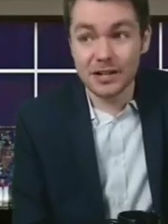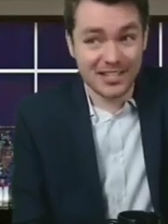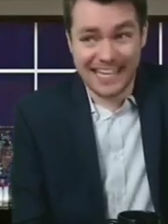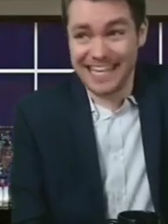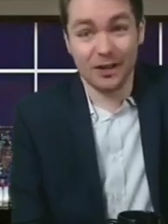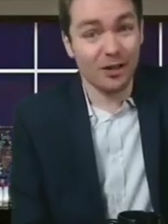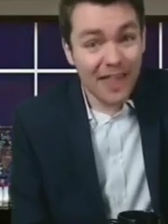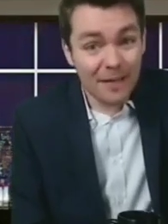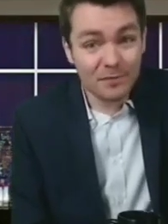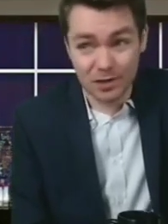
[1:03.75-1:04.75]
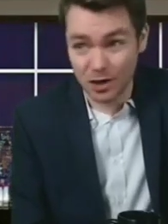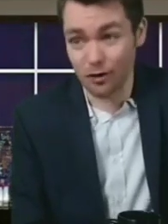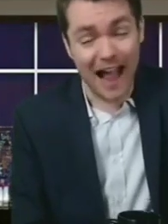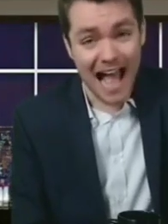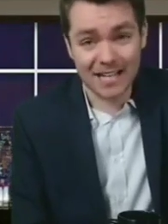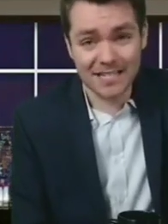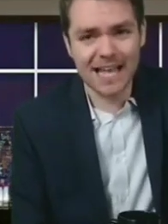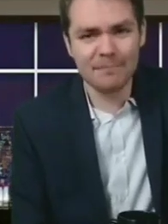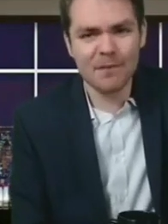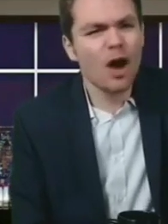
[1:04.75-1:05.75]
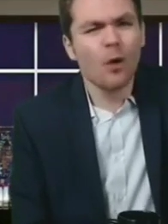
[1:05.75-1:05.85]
To kill them? To harass them?